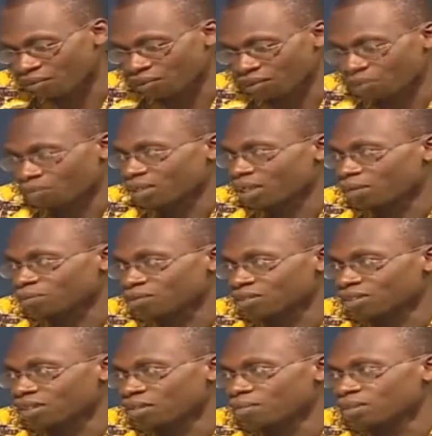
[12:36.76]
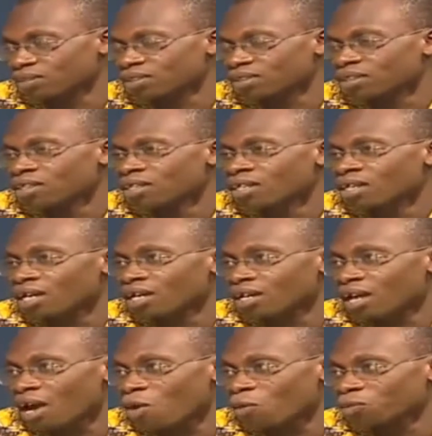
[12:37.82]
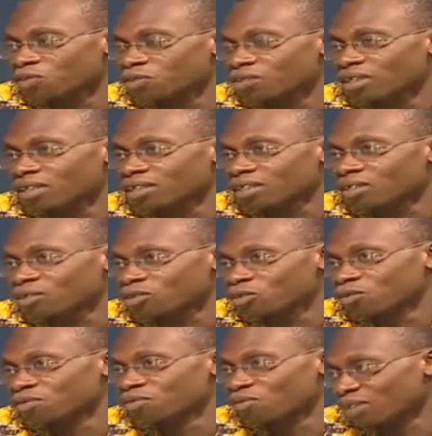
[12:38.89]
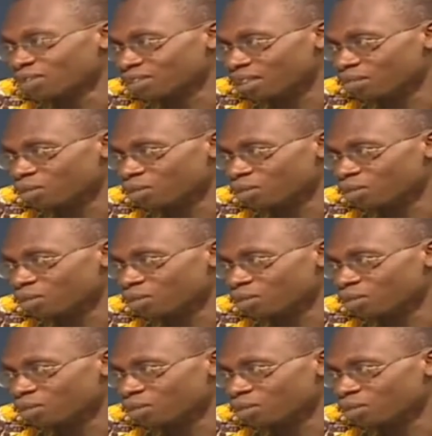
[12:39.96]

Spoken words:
when it comes to entertainment, and I hope to also raise the image of Ghana.